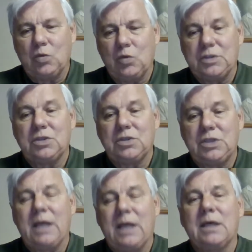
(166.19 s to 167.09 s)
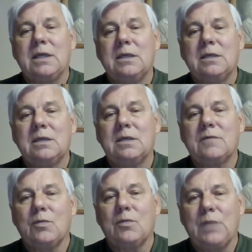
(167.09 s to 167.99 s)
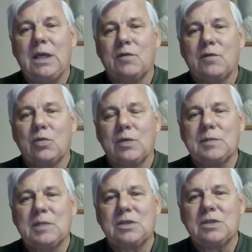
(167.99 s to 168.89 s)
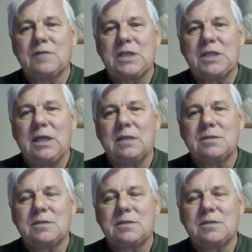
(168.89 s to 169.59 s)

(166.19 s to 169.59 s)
which is shed for many for the remission of sins.